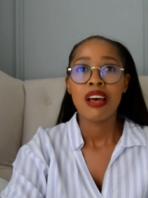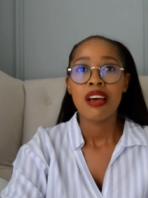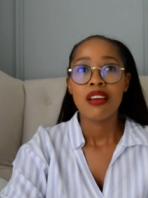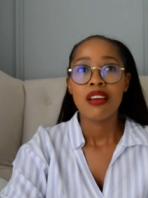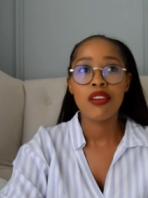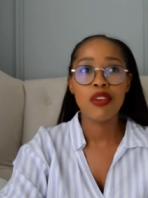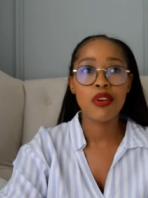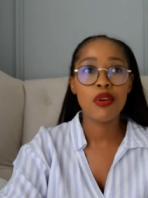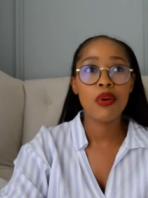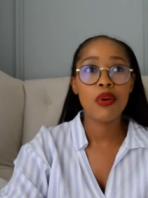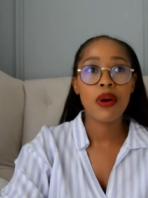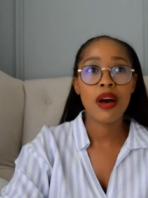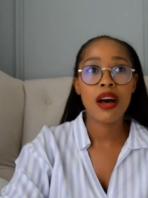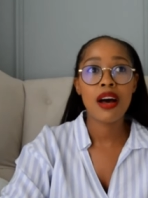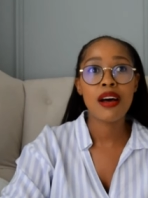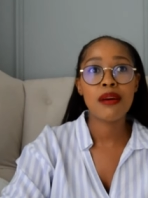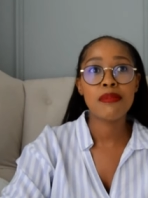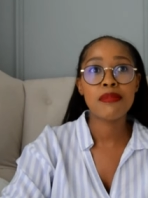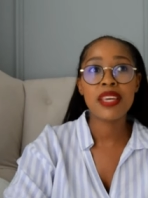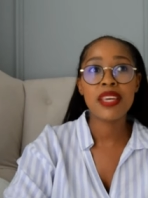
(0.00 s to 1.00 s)
You
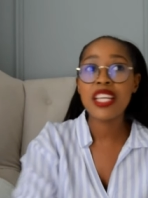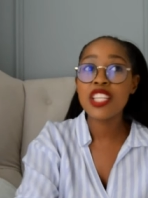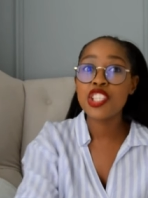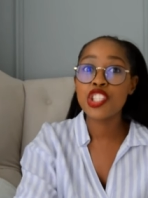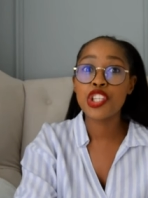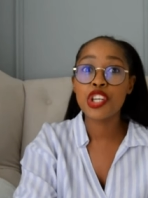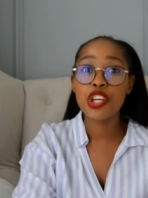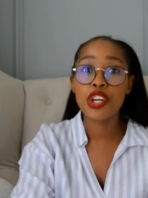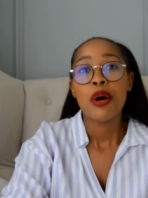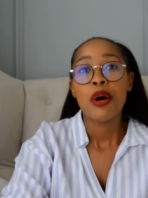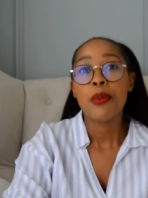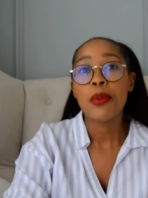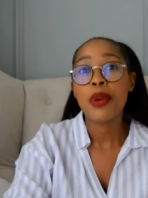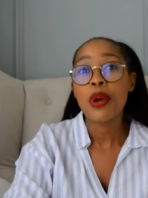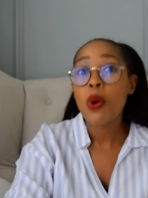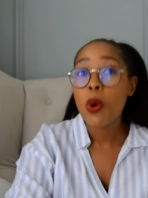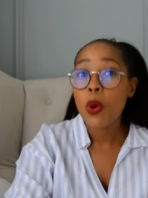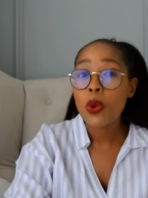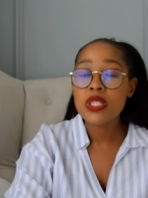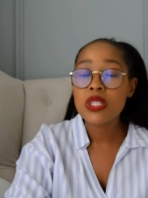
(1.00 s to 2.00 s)
know, each year we
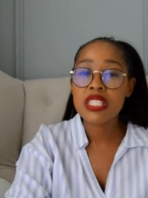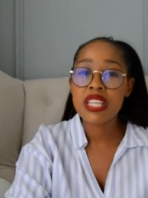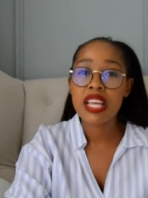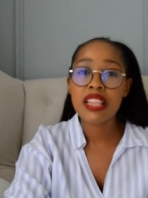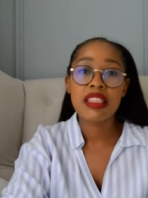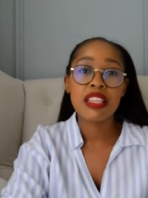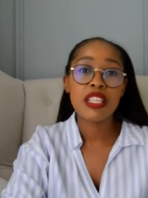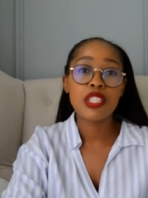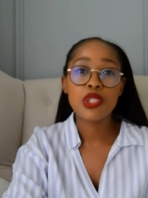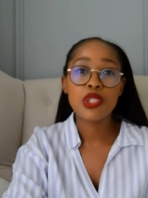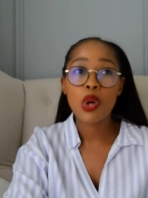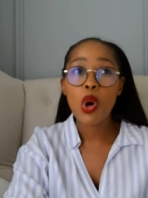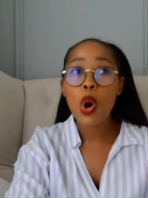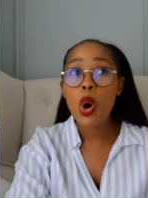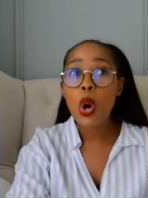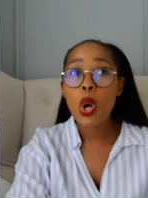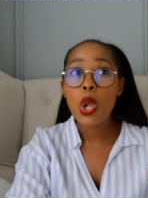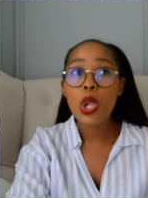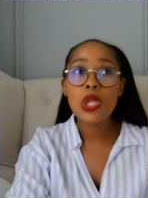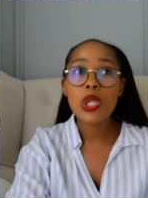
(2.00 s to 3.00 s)
all set these
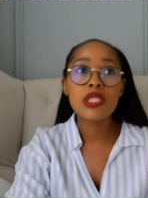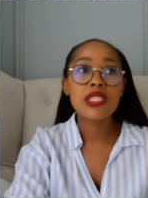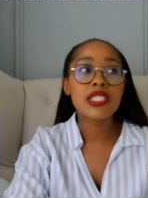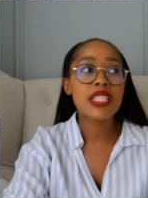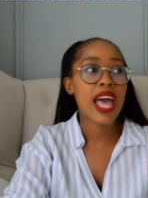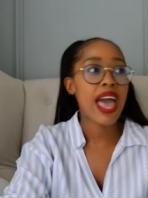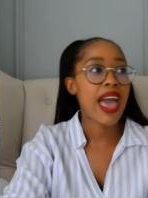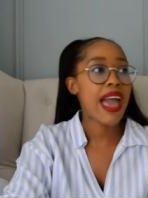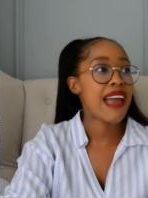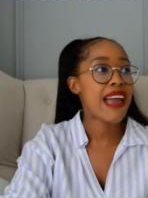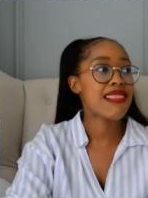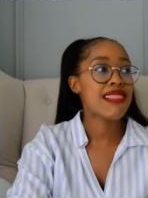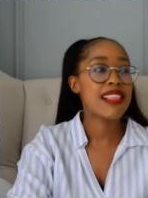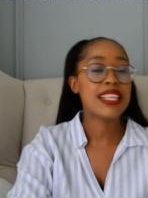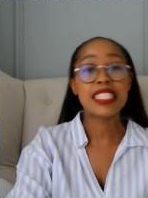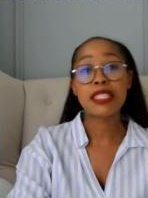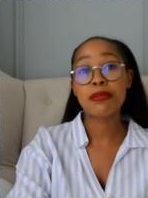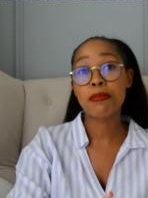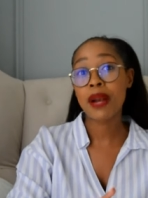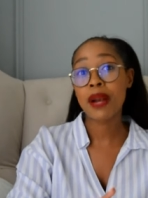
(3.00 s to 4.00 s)
goals and
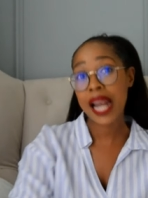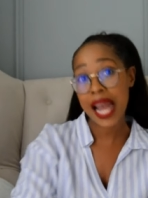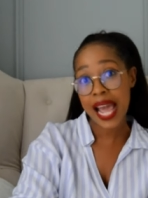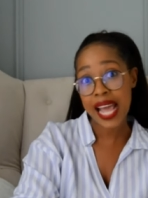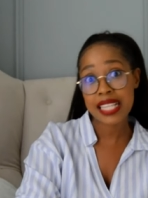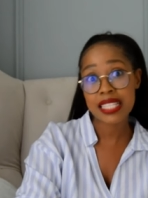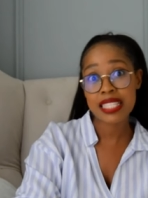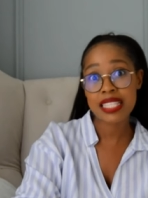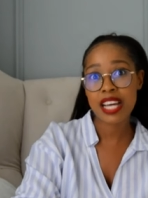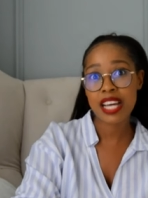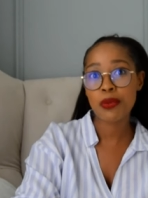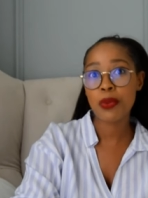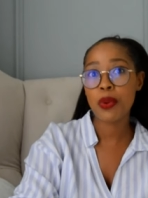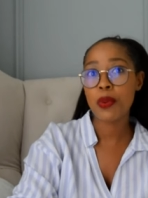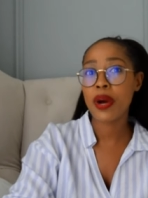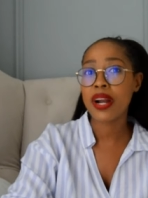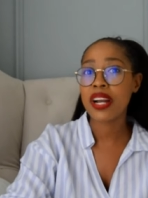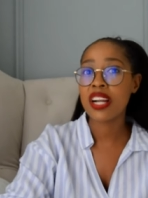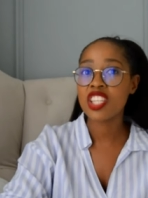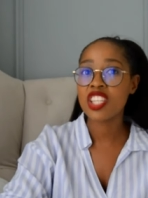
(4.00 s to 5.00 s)
these plans that we
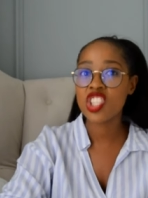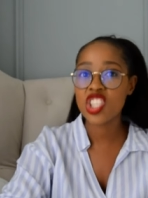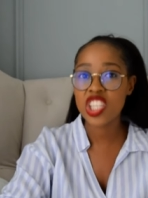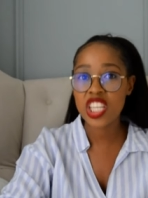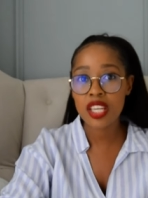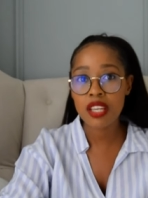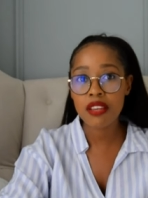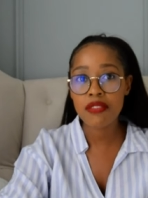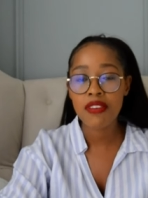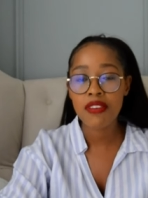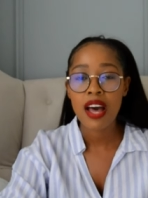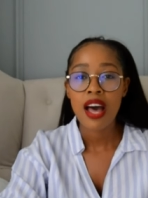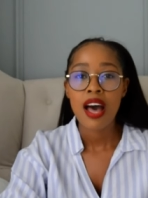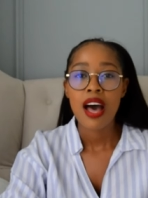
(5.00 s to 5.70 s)
want to achieve,